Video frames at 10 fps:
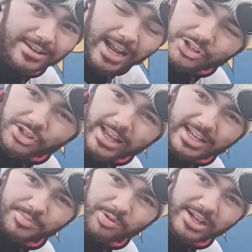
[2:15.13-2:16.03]
naturally
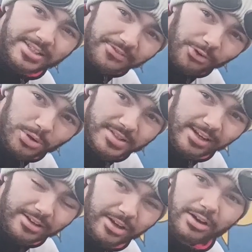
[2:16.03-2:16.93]
aspirated
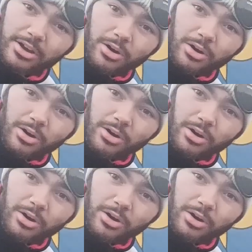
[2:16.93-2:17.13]
4-cylinder,